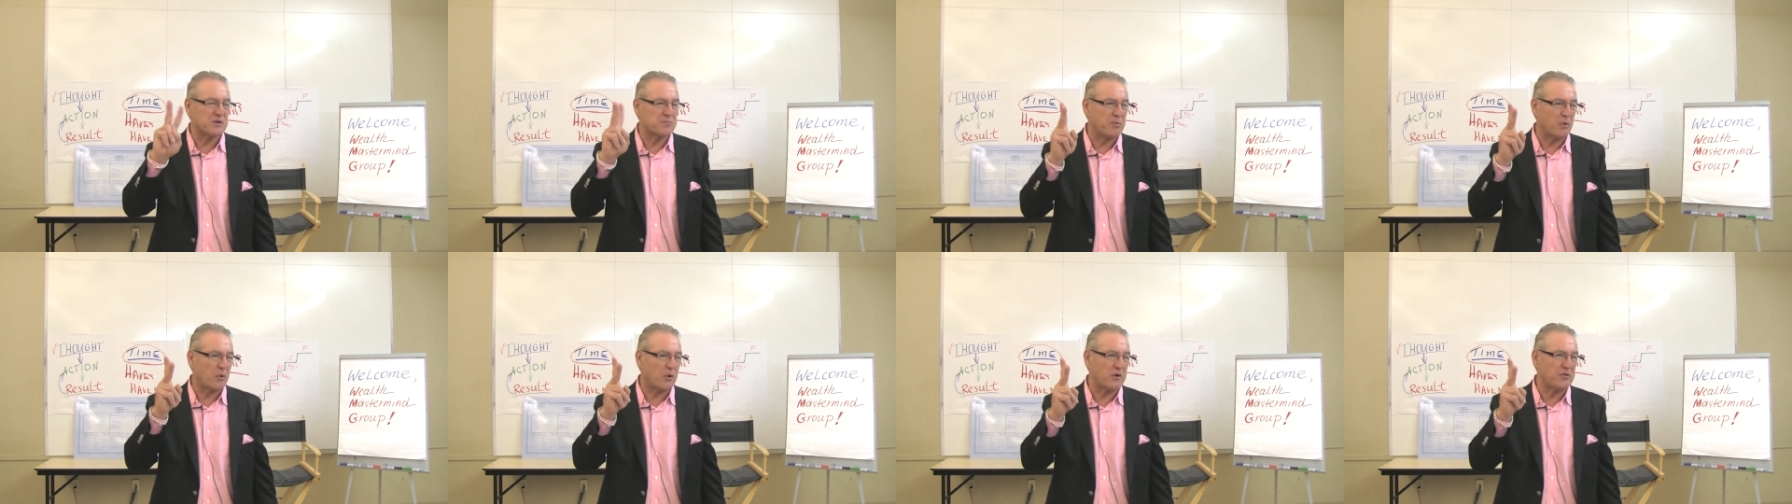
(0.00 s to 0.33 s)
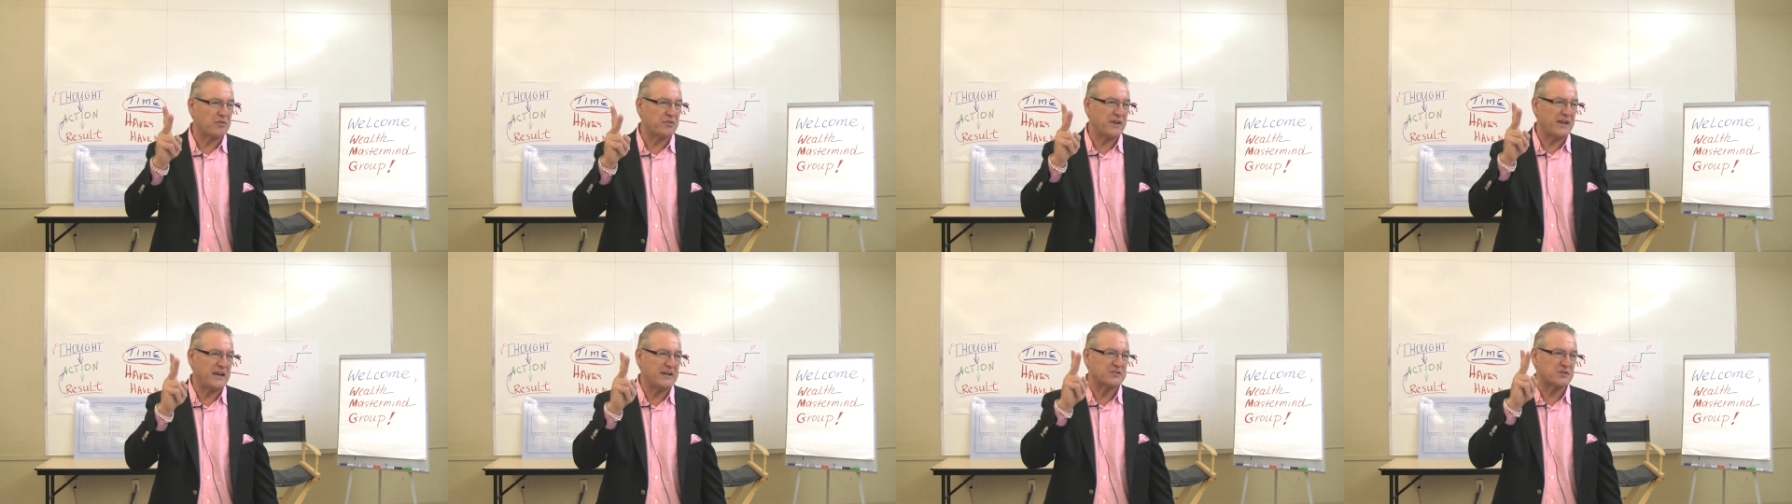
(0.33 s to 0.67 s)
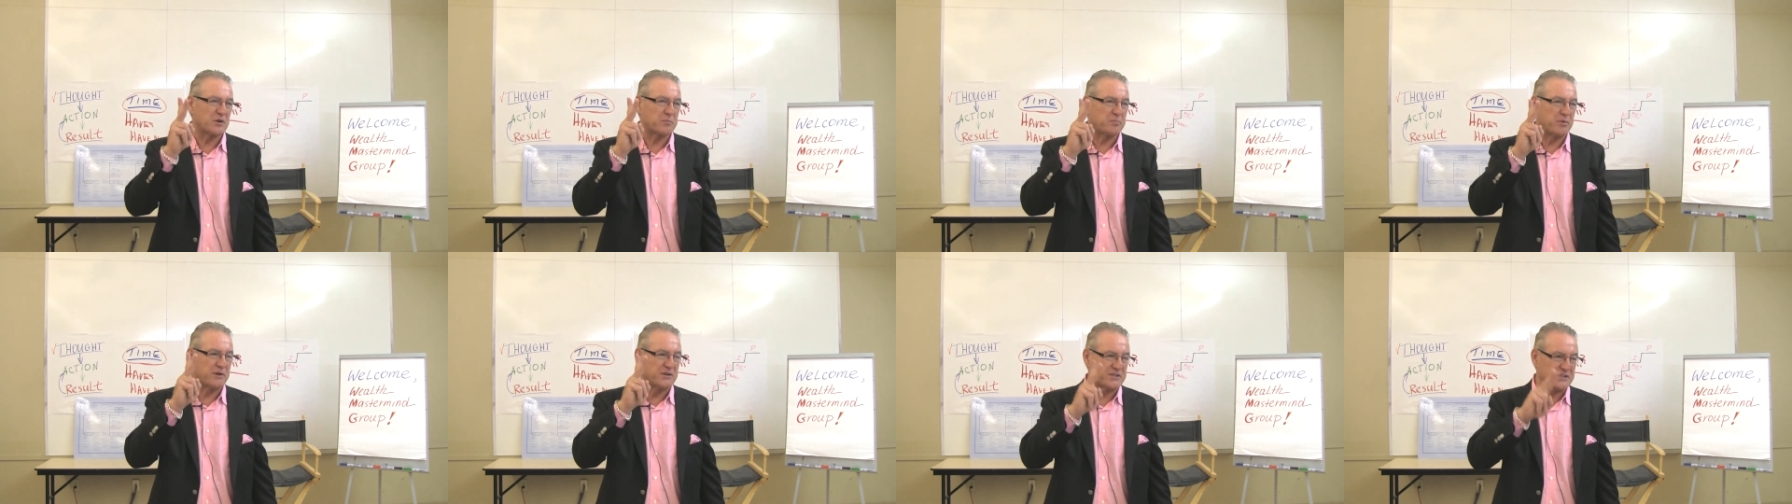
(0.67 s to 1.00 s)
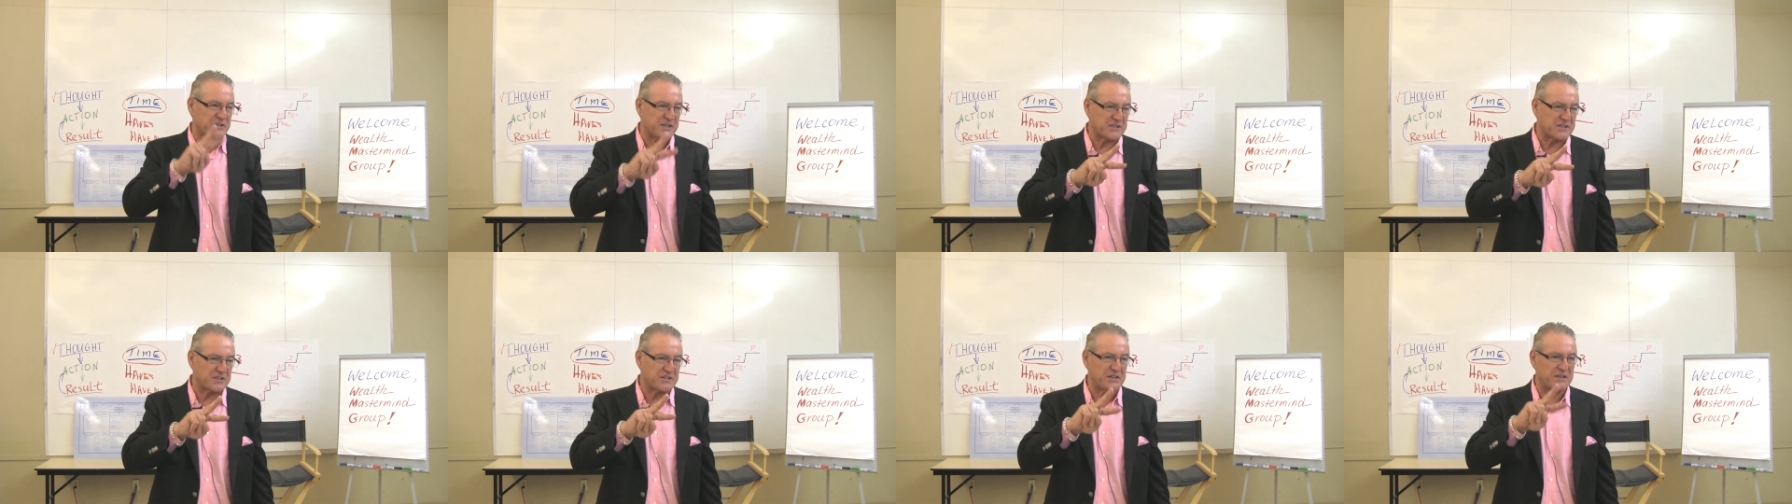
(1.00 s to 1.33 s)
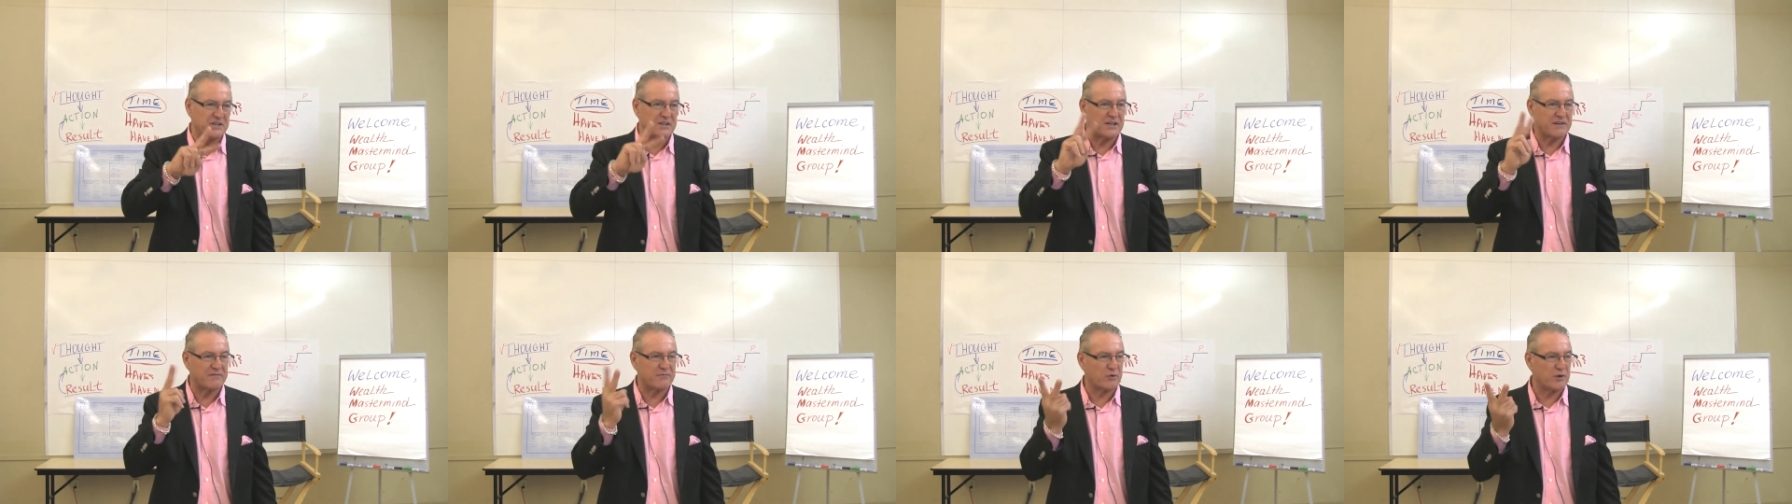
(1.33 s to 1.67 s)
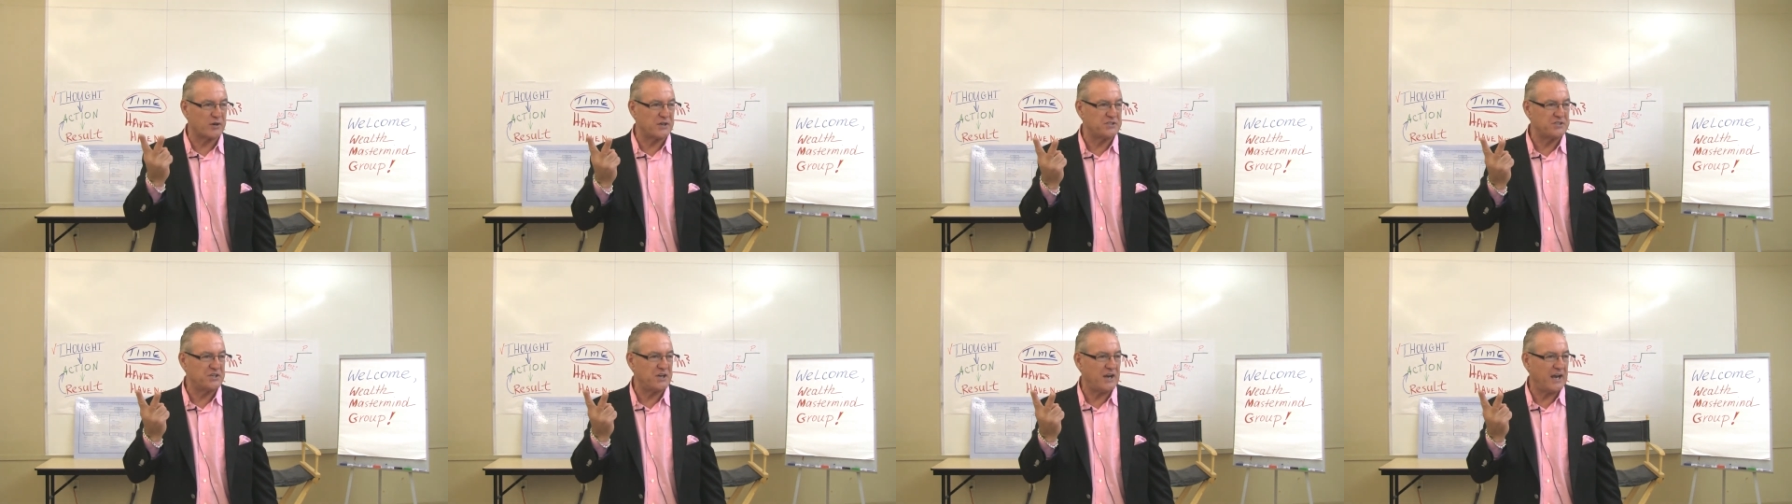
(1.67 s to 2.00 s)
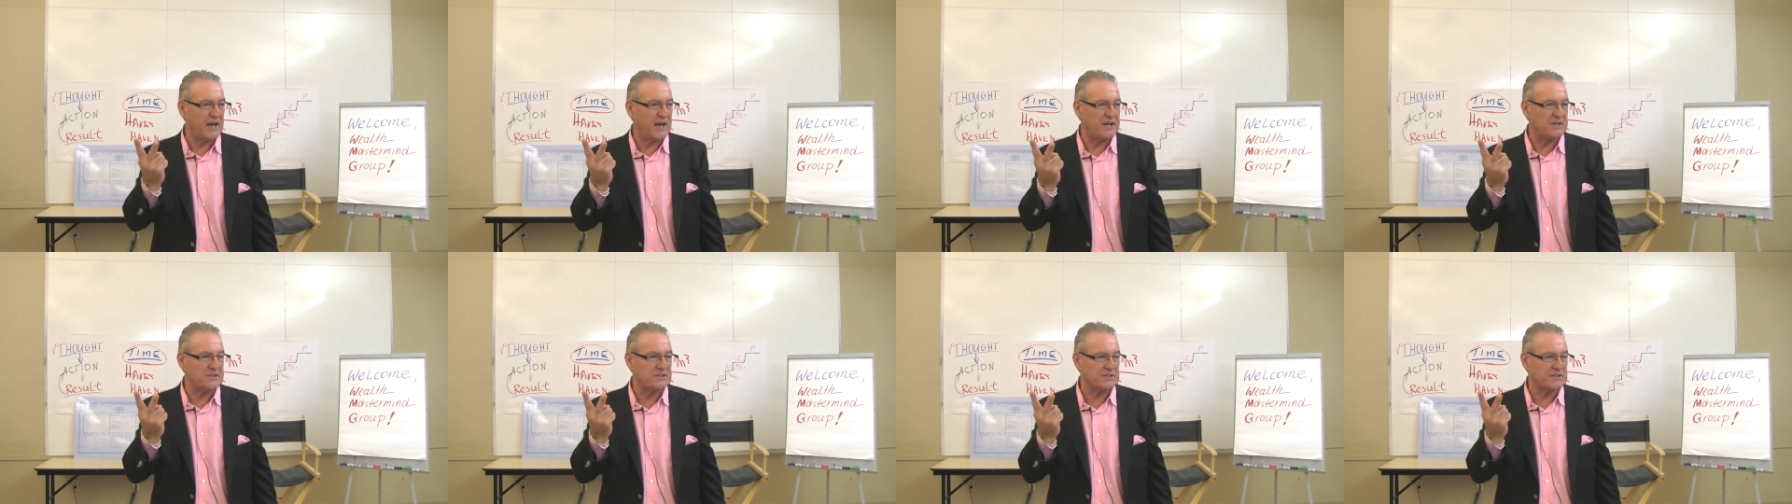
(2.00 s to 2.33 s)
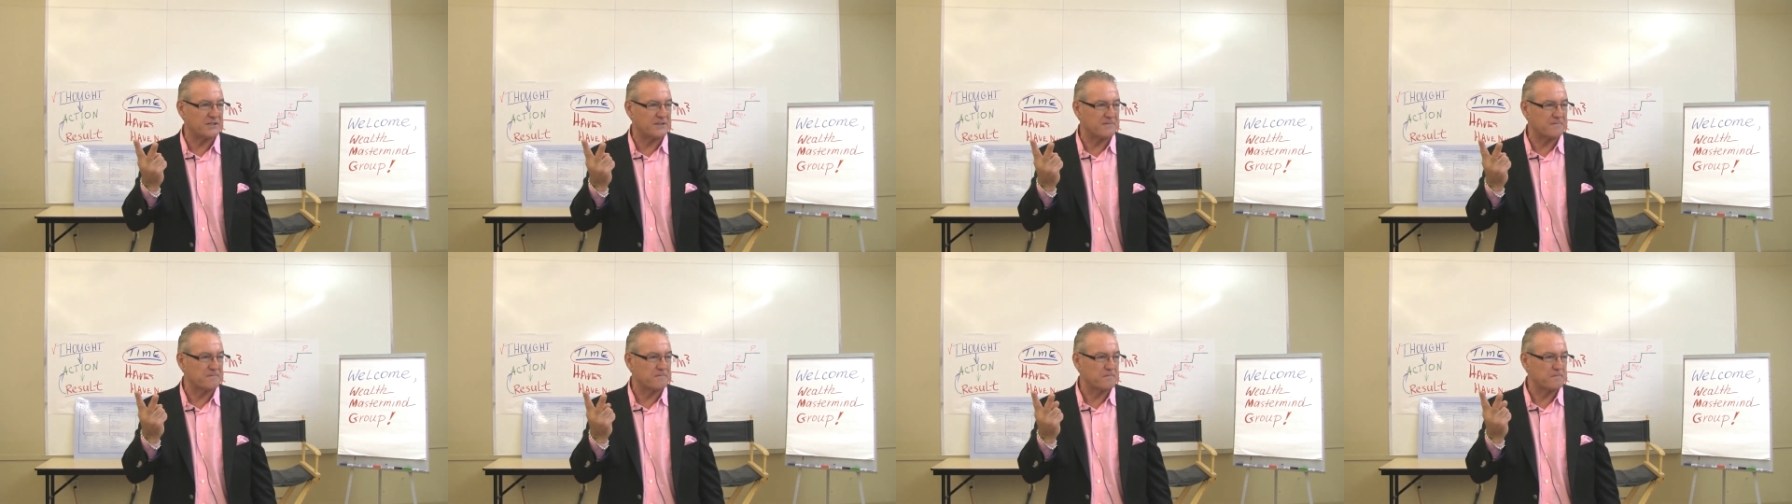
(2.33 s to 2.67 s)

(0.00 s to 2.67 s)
important things are position and differentiation.